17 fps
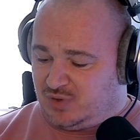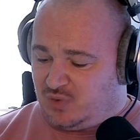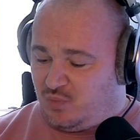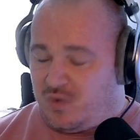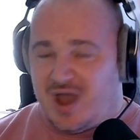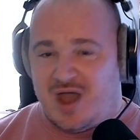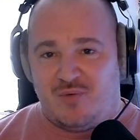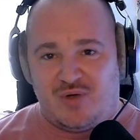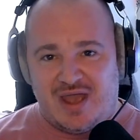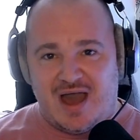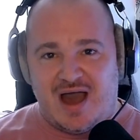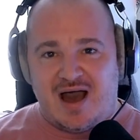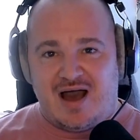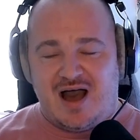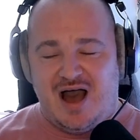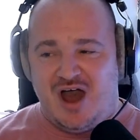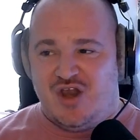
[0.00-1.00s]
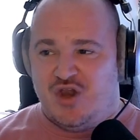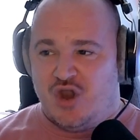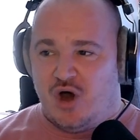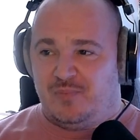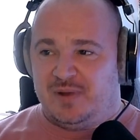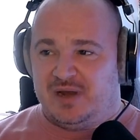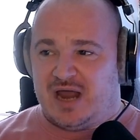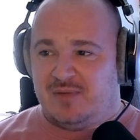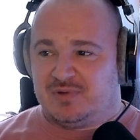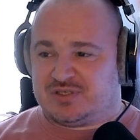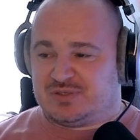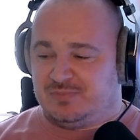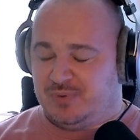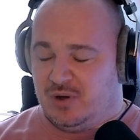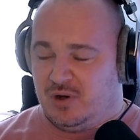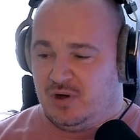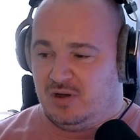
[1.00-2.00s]
where we are and not being able to
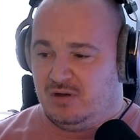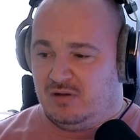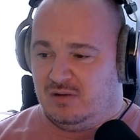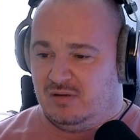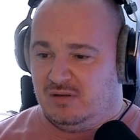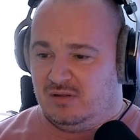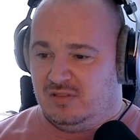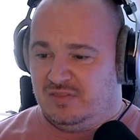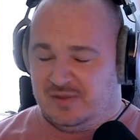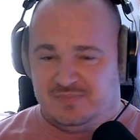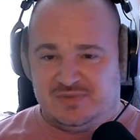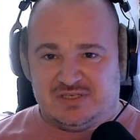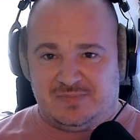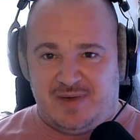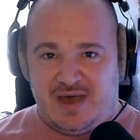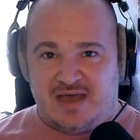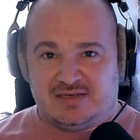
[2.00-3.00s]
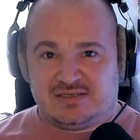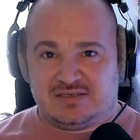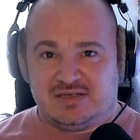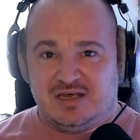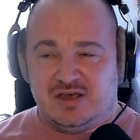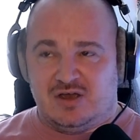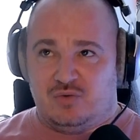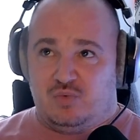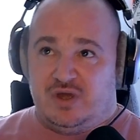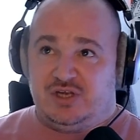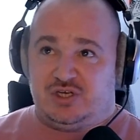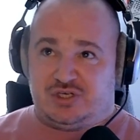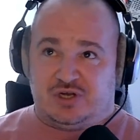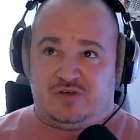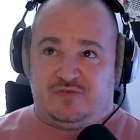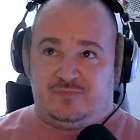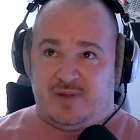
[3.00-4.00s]
put them to bed. We
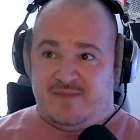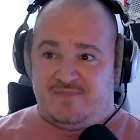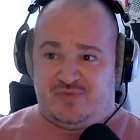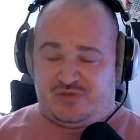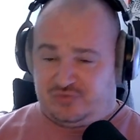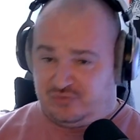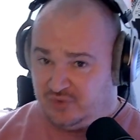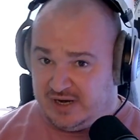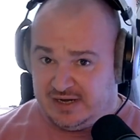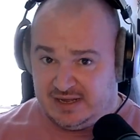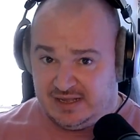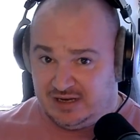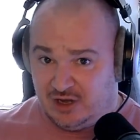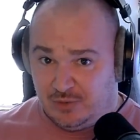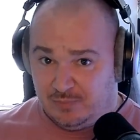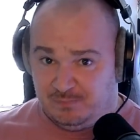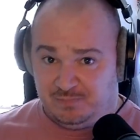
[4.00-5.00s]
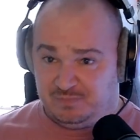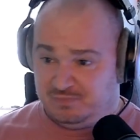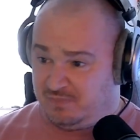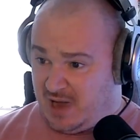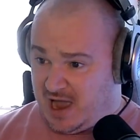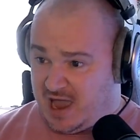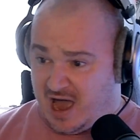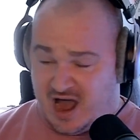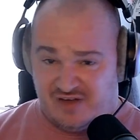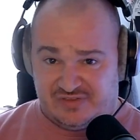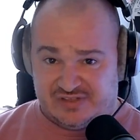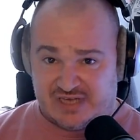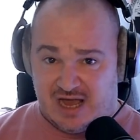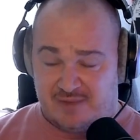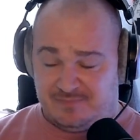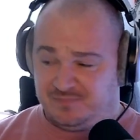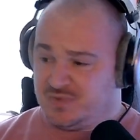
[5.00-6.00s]
should have been 3-0 up by
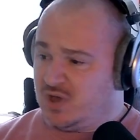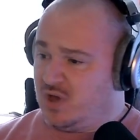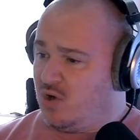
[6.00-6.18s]
half-time.